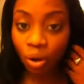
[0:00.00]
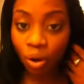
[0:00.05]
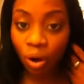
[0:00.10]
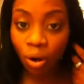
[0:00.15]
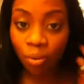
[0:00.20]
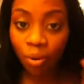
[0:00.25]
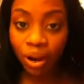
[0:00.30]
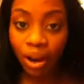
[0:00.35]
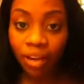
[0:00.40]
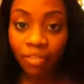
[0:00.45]

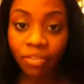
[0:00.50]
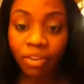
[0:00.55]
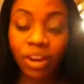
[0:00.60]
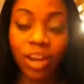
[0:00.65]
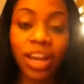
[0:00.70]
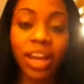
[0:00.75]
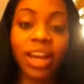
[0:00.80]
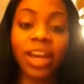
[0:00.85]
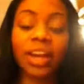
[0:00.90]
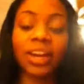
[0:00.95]

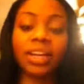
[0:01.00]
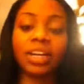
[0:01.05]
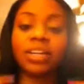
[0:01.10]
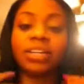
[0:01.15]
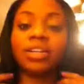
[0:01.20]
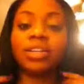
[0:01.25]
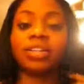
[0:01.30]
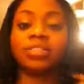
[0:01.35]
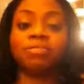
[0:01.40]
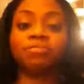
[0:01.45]
and
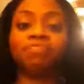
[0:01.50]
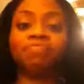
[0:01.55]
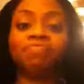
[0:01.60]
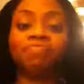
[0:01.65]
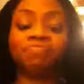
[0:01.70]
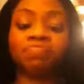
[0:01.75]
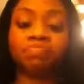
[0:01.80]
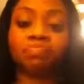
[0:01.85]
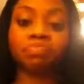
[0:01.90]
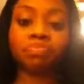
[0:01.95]

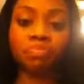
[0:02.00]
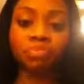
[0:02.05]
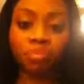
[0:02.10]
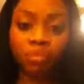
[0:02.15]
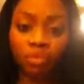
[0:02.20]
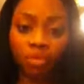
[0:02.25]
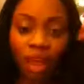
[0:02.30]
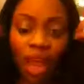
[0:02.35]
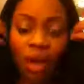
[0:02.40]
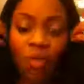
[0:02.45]

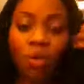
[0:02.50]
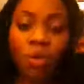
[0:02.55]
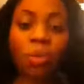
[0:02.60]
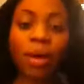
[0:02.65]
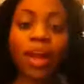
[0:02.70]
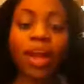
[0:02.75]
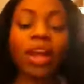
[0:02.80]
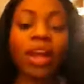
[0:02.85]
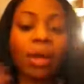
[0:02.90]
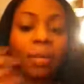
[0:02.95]
I wore
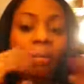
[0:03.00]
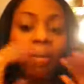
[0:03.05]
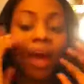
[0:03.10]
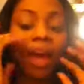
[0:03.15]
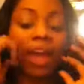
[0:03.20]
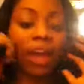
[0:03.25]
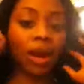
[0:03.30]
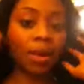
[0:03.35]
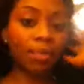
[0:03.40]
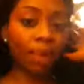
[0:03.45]

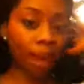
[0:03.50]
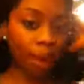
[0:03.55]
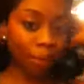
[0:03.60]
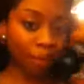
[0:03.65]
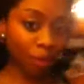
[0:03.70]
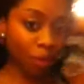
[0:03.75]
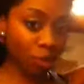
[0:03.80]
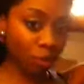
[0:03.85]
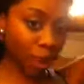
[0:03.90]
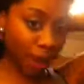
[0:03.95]
my hair back,
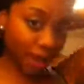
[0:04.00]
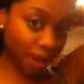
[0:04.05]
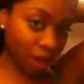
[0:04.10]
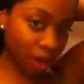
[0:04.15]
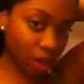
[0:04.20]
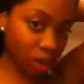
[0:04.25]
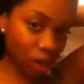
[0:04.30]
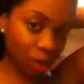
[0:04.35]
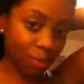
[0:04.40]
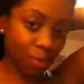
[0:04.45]
pulled back in
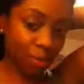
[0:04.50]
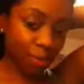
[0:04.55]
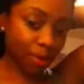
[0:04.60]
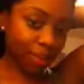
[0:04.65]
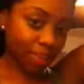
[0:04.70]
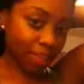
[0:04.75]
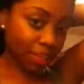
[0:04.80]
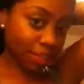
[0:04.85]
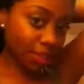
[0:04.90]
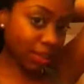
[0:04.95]
a low
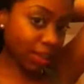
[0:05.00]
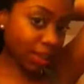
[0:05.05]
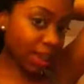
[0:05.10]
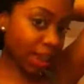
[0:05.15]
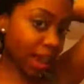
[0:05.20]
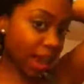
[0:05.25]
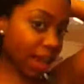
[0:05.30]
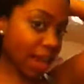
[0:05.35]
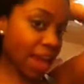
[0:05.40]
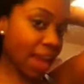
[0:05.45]
ponytail
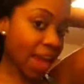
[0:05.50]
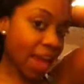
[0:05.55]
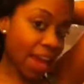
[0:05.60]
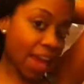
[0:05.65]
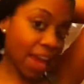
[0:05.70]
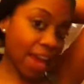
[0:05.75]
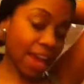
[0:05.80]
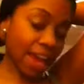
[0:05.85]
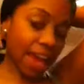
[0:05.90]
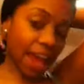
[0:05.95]
today,
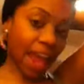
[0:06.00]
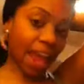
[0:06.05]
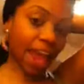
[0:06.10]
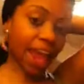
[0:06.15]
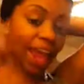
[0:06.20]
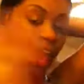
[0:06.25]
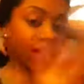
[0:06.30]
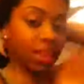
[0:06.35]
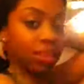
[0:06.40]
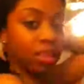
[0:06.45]
and I
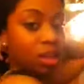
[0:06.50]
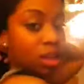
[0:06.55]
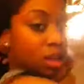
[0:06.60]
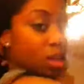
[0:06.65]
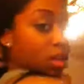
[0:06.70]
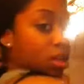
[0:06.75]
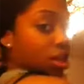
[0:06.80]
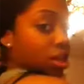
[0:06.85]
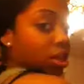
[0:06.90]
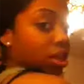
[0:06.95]
had
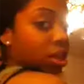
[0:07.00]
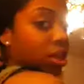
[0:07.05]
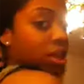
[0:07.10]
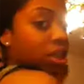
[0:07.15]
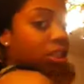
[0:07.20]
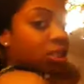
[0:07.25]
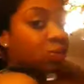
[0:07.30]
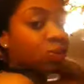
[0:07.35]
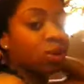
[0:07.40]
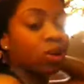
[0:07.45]
the
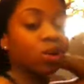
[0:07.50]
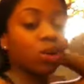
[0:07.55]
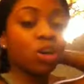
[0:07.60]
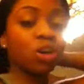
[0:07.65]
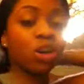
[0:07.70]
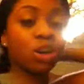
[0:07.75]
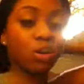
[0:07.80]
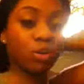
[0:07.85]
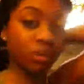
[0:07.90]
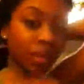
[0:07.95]
ends were
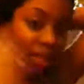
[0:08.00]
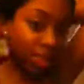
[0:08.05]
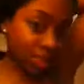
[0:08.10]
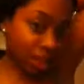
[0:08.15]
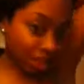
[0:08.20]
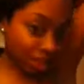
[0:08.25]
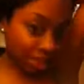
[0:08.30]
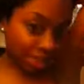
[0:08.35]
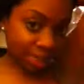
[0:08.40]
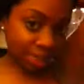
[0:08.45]
curled. These
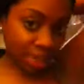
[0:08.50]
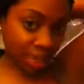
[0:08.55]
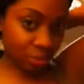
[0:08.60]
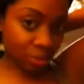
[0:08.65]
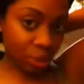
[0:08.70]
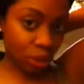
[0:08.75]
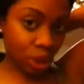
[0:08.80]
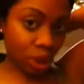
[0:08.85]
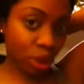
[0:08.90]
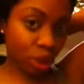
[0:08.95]
are the
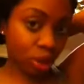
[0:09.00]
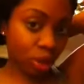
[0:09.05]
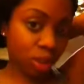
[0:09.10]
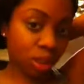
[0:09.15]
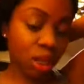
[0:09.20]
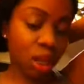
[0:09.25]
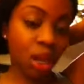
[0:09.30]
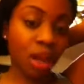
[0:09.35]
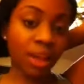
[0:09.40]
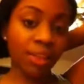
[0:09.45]
same
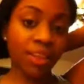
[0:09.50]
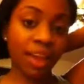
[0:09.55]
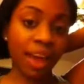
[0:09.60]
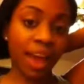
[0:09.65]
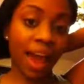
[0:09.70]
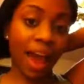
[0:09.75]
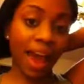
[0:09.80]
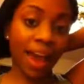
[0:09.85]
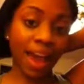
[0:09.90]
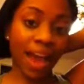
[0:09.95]
curls
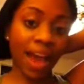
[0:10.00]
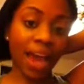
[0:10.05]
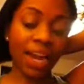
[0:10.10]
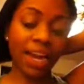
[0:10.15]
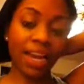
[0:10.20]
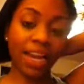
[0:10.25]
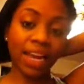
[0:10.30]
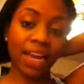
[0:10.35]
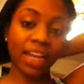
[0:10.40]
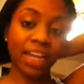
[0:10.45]
that I had
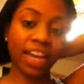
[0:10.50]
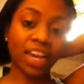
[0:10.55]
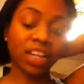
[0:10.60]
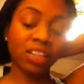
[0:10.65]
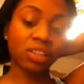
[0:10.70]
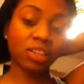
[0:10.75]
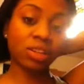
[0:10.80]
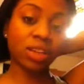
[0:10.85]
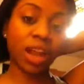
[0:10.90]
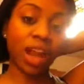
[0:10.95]
in
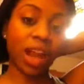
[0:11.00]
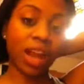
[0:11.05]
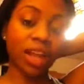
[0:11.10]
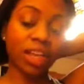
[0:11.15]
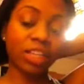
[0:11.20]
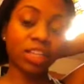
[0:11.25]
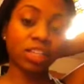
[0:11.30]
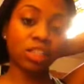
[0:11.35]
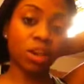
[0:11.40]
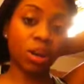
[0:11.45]

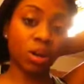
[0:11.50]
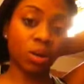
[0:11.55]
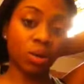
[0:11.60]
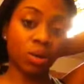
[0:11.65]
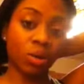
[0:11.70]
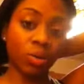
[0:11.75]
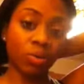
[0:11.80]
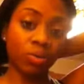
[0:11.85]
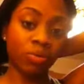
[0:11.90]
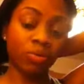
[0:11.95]
yesterday,
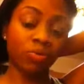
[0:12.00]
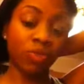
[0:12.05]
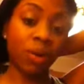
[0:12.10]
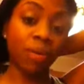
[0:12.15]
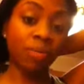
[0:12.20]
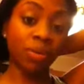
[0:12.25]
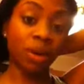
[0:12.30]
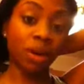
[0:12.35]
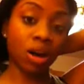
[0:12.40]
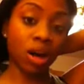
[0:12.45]
so
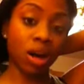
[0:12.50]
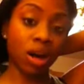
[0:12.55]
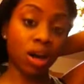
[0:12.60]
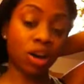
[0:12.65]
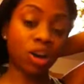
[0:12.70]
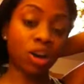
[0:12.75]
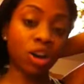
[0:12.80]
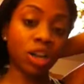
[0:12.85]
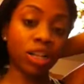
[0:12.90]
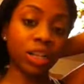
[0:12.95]
from
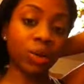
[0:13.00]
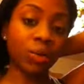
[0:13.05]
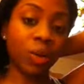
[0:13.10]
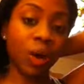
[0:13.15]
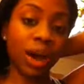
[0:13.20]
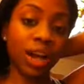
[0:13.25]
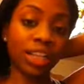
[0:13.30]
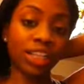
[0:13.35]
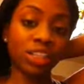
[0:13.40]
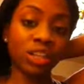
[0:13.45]
the curling
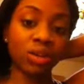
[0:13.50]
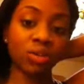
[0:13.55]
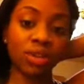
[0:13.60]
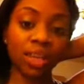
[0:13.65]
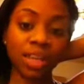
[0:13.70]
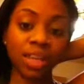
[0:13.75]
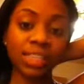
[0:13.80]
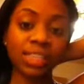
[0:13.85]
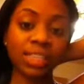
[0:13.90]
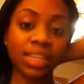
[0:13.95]
wand, so
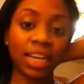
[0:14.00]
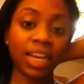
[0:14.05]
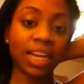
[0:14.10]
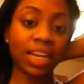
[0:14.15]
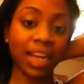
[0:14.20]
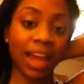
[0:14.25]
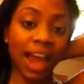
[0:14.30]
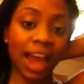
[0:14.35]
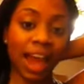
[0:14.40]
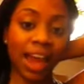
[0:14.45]
these
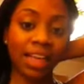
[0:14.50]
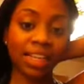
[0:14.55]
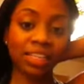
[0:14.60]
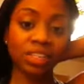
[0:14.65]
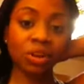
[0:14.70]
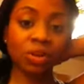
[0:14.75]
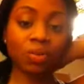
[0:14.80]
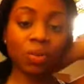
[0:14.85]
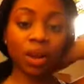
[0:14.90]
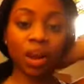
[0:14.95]
did
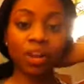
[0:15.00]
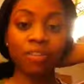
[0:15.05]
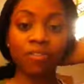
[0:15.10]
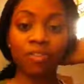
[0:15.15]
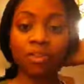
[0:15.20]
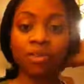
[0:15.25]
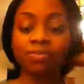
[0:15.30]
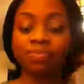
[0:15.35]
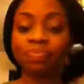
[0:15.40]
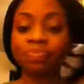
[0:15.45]
last or
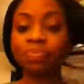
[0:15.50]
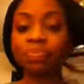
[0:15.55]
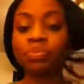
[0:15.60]
whatever.